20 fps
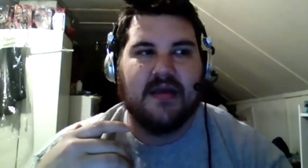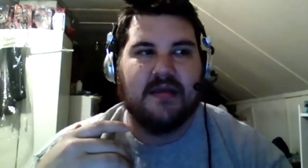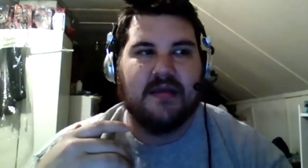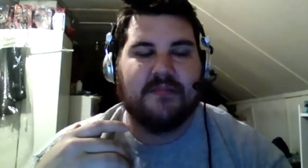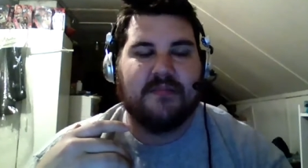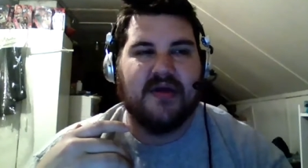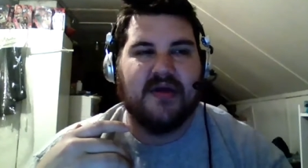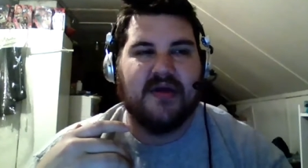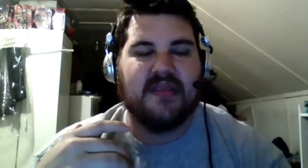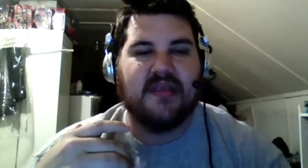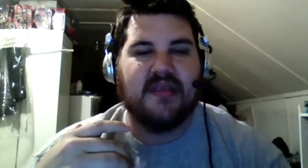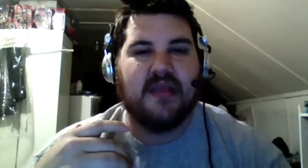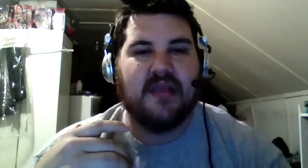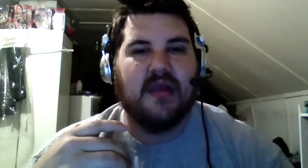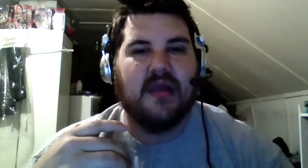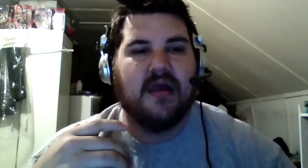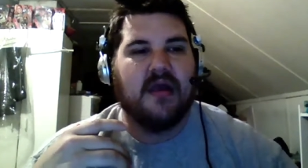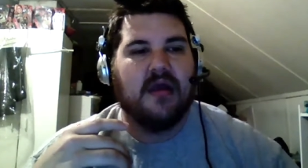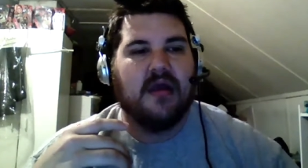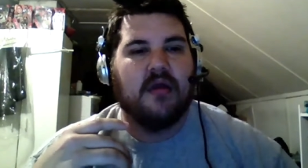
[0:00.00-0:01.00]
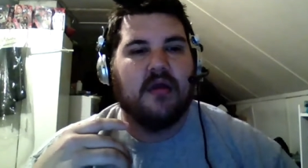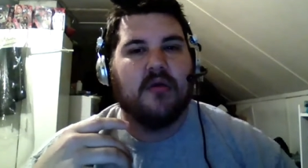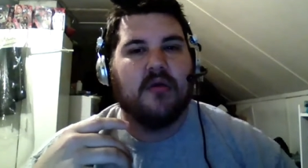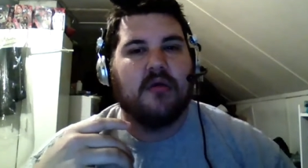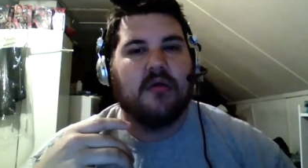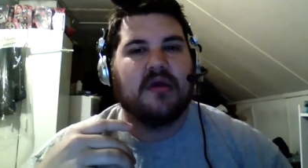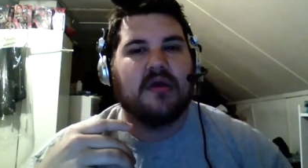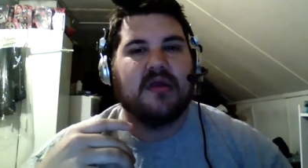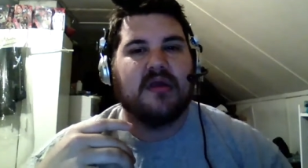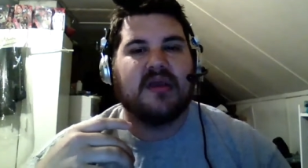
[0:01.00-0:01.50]
but
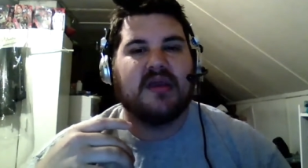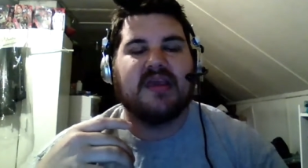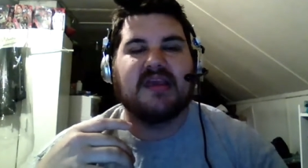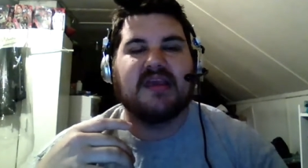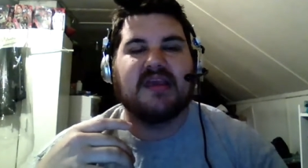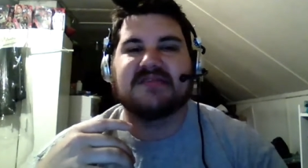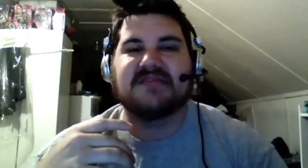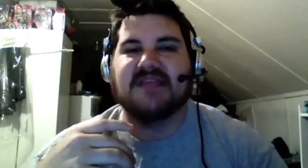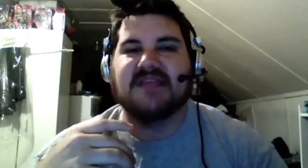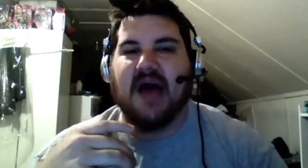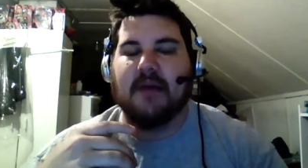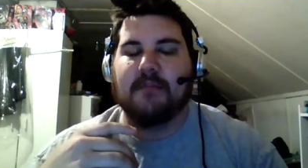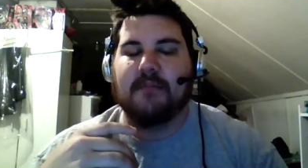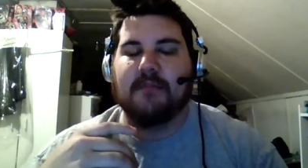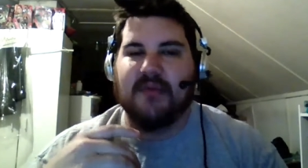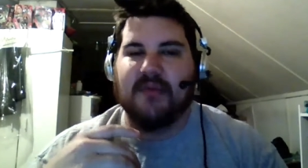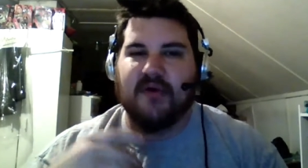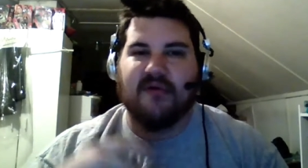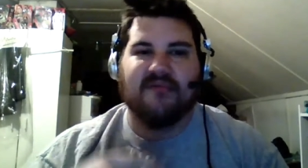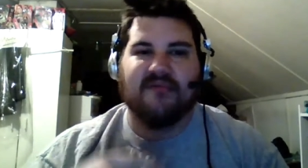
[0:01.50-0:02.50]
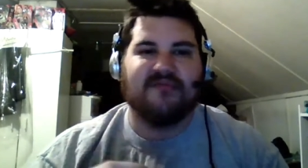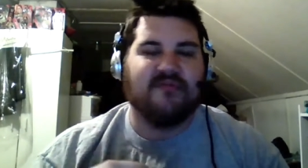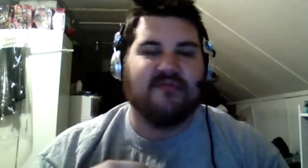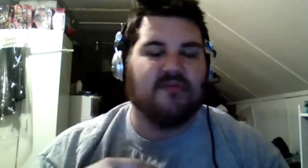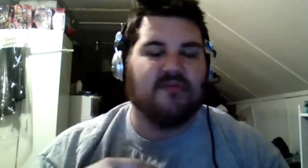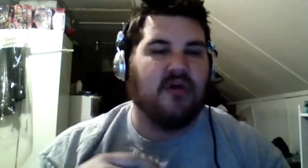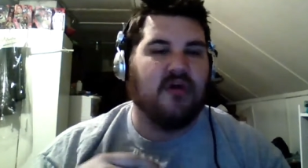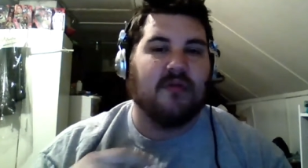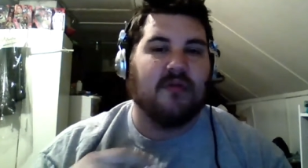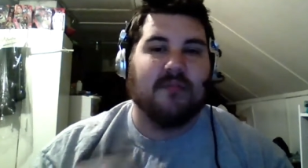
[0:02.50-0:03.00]
he's not built for
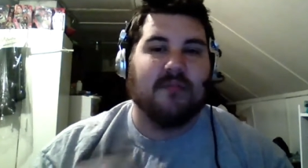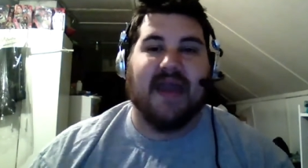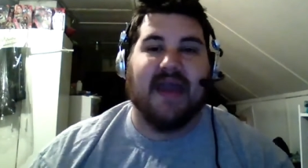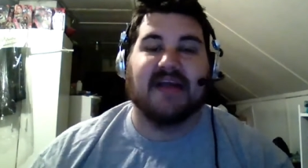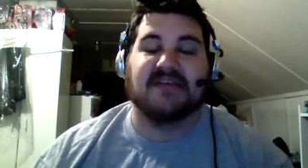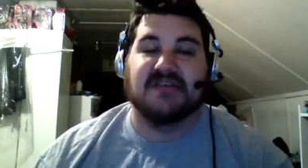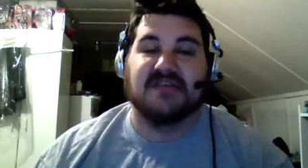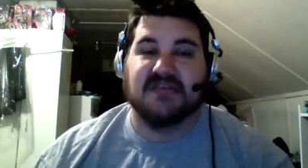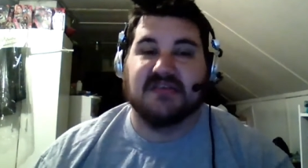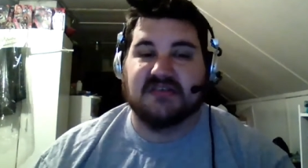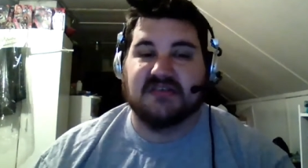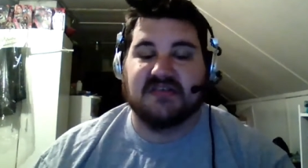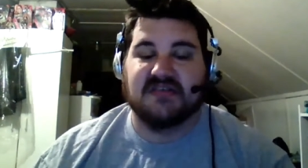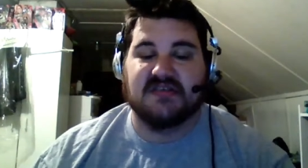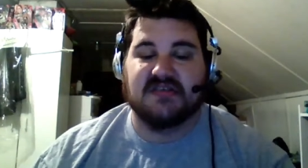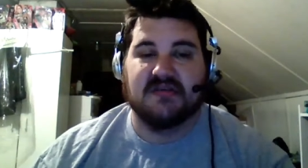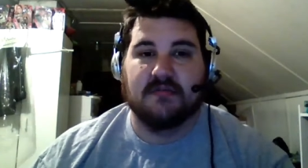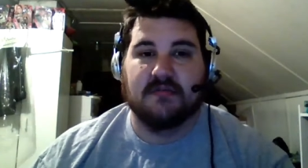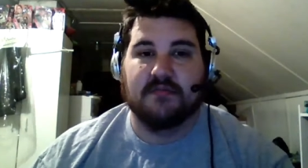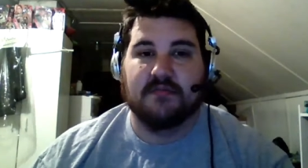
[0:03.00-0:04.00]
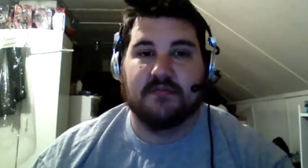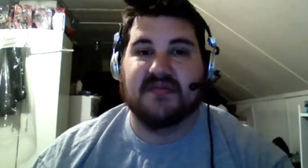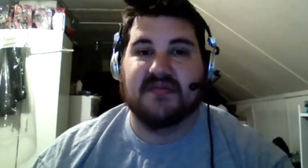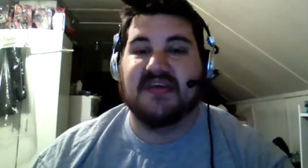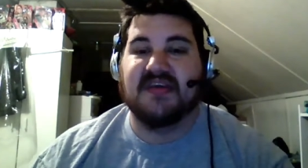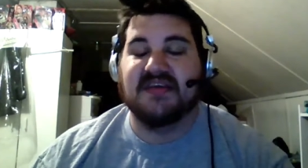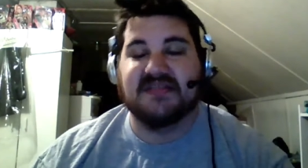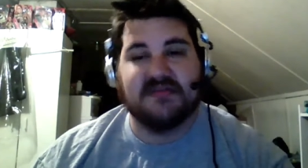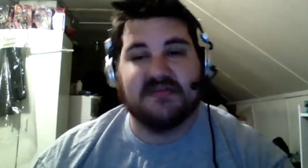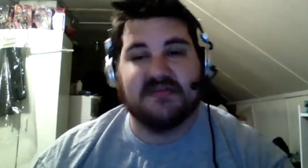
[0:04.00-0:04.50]
long matches.
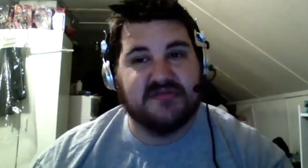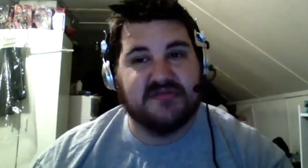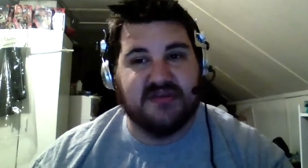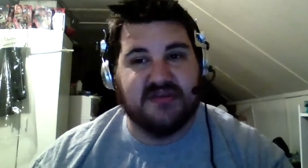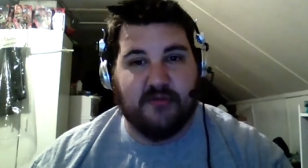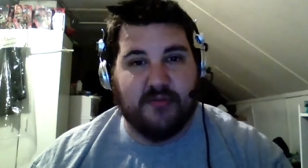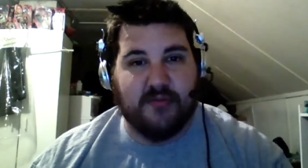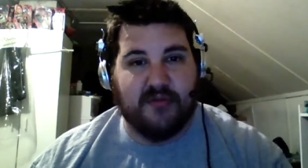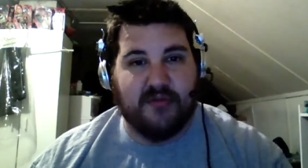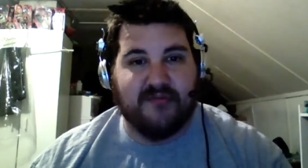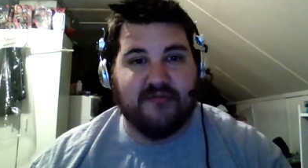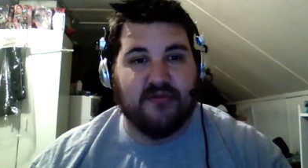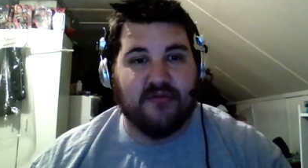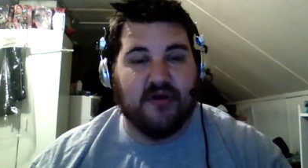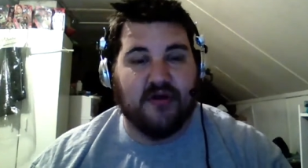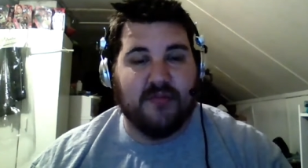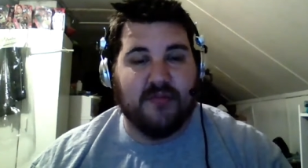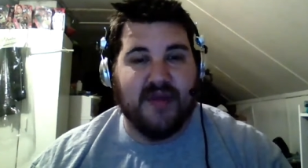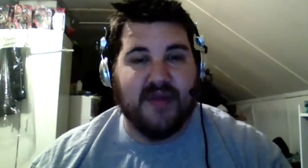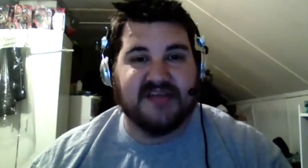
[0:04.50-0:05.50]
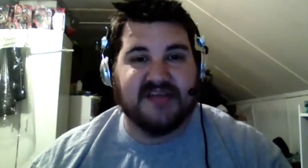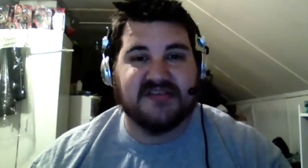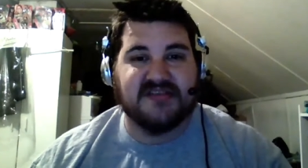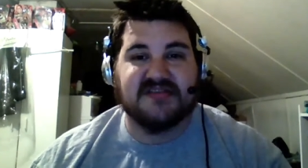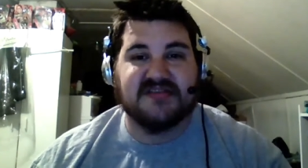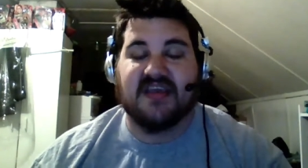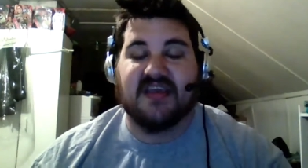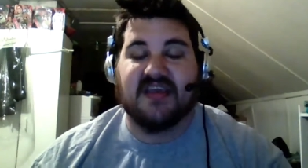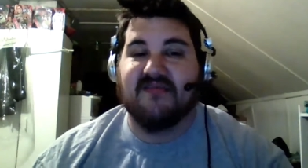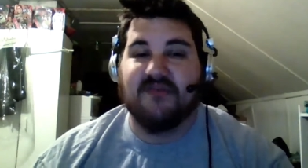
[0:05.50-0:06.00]
Batista was never built for long
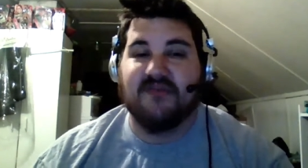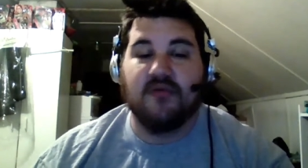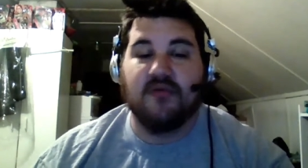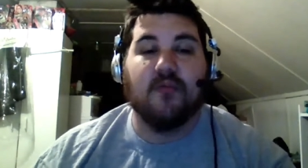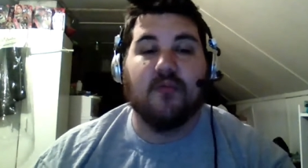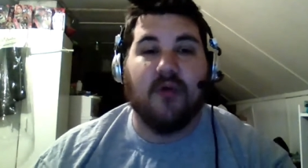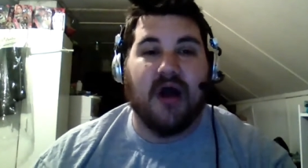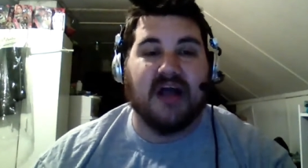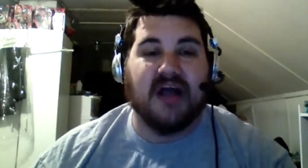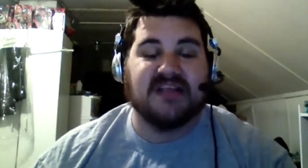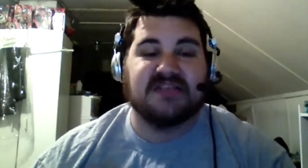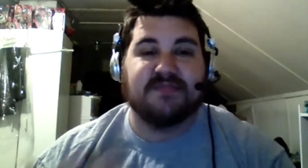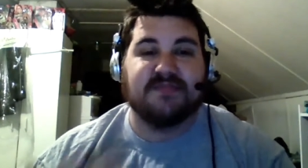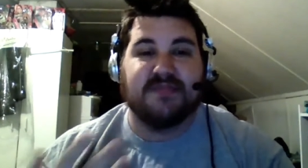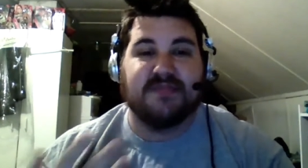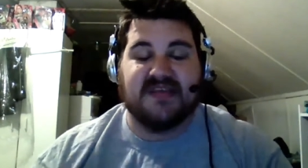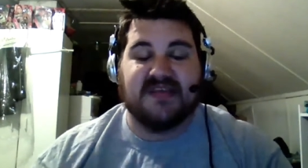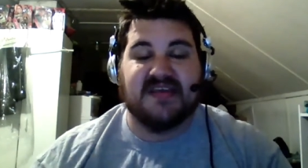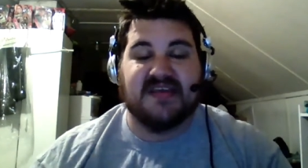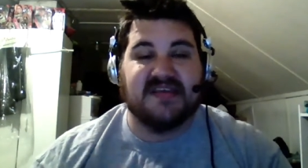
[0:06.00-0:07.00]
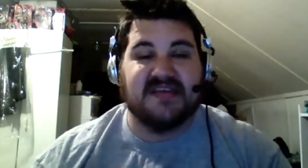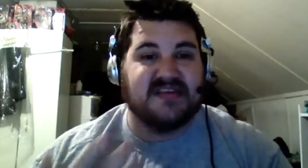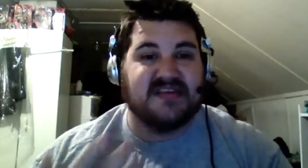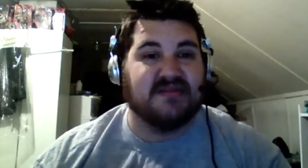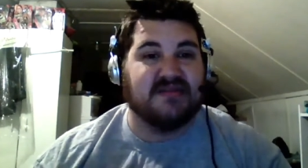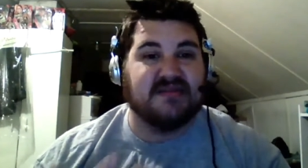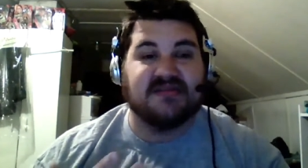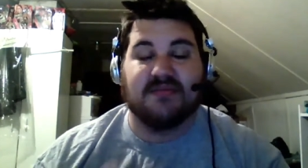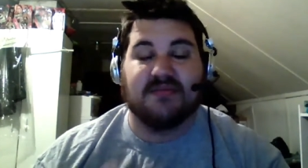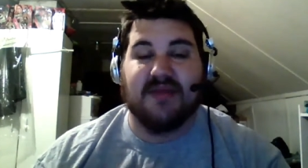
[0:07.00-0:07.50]
matches. Like if you watch Batista's
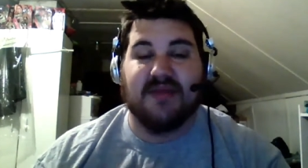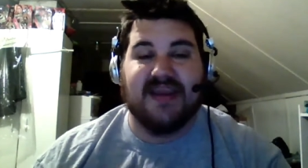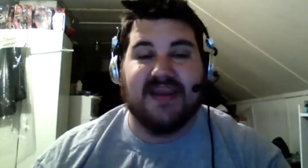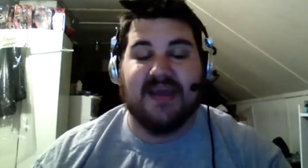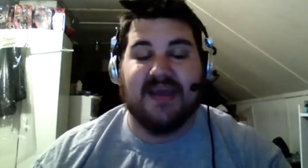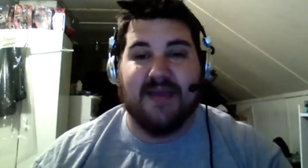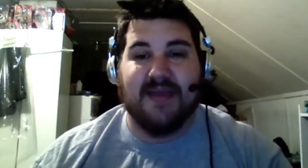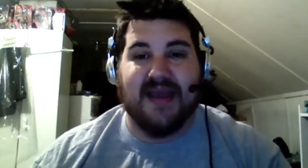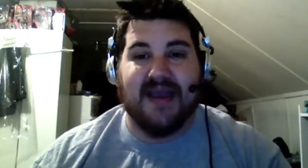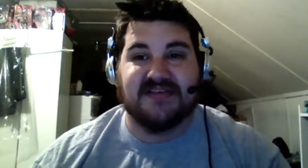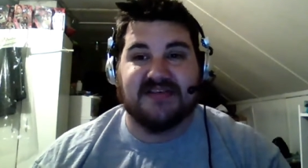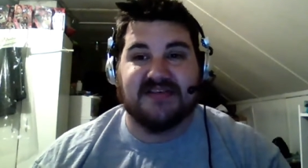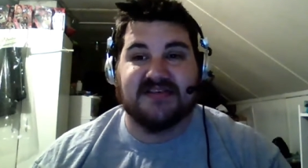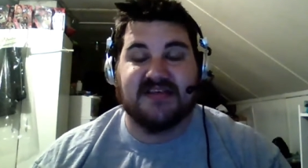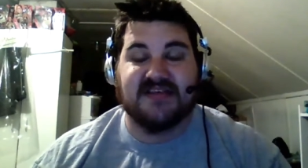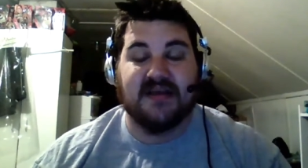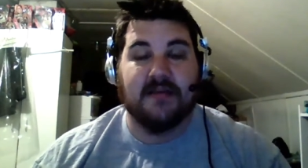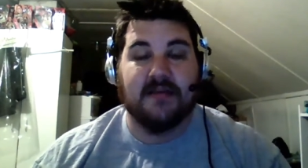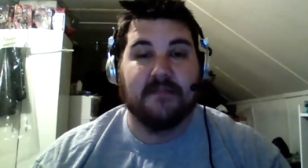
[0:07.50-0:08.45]
WrestleMania matches,